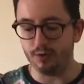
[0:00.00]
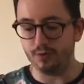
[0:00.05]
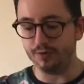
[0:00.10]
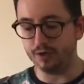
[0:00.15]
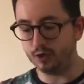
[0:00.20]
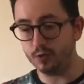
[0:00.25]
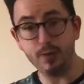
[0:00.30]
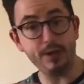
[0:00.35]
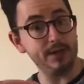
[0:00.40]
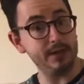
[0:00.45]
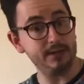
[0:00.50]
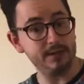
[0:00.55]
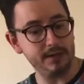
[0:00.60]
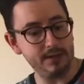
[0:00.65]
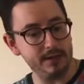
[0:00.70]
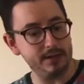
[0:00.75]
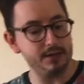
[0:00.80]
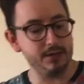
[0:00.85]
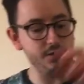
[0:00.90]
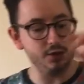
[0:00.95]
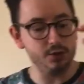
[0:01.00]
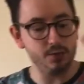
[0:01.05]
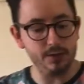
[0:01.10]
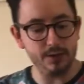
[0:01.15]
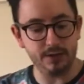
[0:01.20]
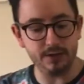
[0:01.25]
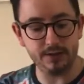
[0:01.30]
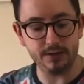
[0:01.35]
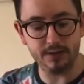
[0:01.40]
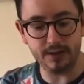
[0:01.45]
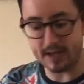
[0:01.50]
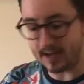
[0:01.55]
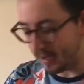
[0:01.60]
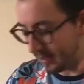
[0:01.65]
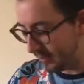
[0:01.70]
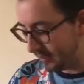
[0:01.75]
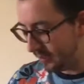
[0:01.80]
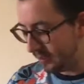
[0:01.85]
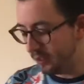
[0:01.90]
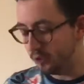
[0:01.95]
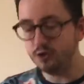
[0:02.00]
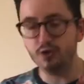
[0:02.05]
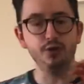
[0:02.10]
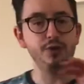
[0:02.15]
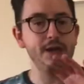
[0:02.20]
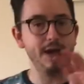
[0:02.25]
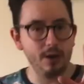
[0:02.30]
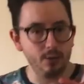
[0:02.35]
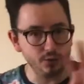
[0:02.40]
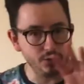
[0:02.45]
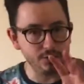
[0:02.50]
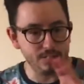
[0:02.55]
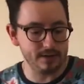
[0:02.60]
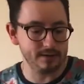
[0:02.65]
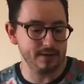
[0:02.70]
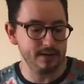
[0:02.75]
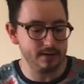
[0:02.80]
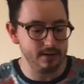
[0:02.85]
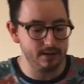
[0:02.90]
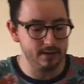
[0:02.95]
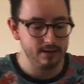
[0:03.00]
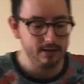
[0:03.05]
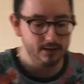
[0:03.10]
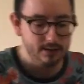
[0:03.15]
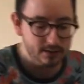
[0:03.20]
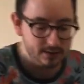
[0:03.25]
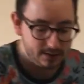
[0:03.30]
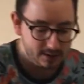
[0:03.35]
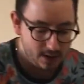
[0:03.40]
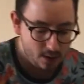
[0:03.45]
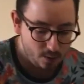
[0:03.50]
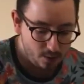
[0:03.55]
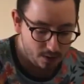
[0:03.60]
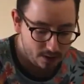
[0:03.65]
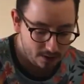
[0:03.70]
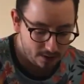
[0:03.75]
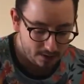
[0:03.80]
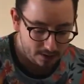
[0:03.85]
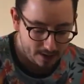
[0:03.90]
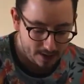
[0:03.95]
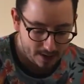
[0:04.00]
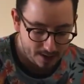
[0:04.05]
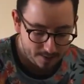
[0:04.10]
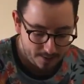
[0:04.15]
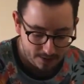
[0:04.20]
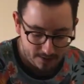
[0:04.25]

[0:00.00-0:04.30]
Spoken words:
the sweetness of this and the sweetness of that should counteract that sour lime.